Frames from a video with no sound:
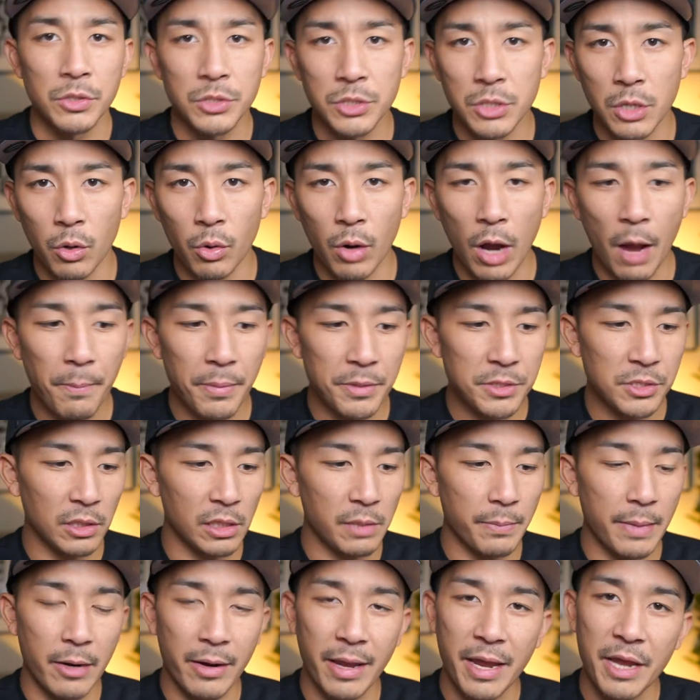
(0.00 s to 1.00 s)
So up
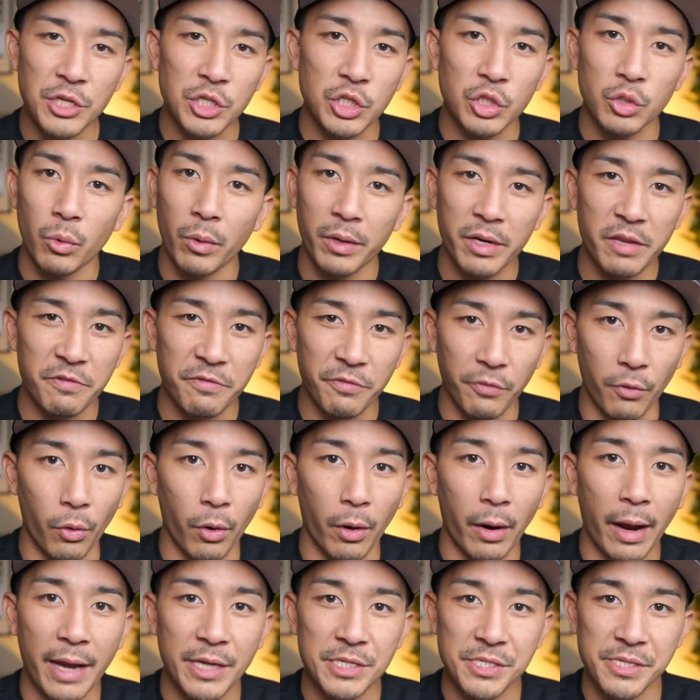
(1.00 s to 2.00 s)
until about age
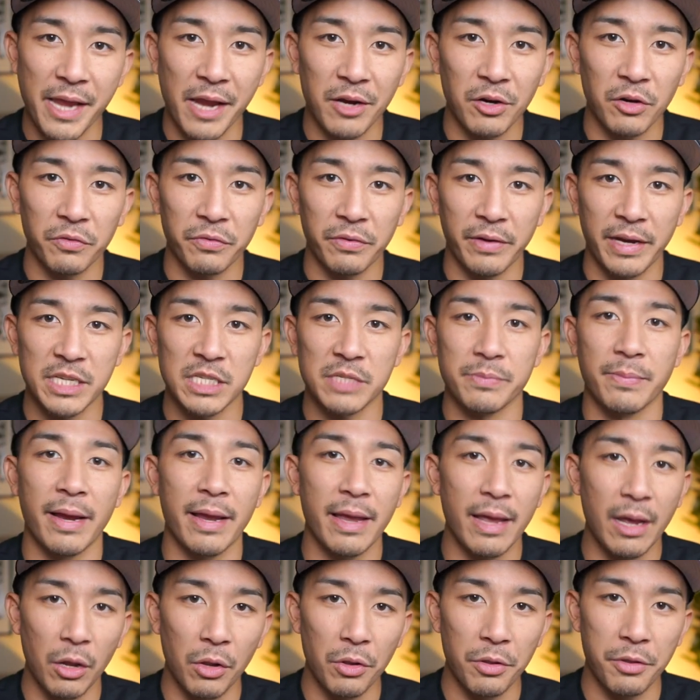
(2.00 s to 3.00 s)
twenty-four, I sacrificed my
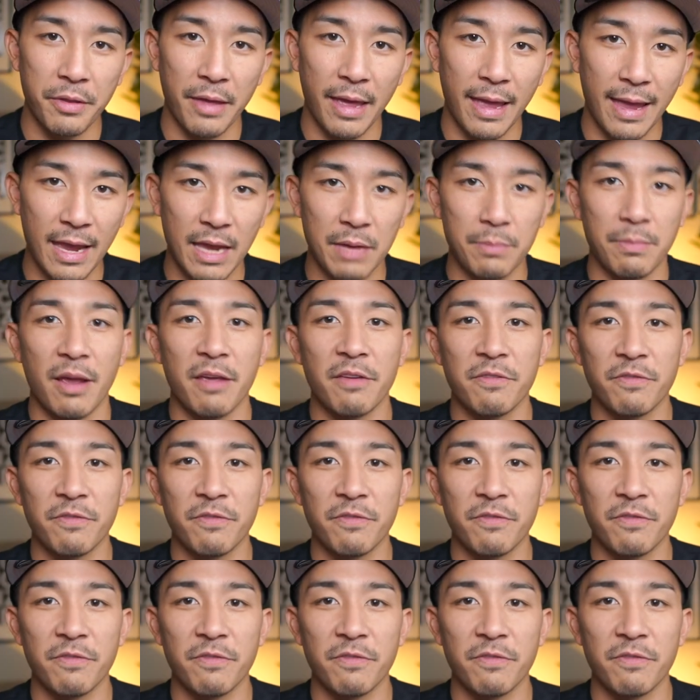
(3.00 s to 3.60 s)
health and my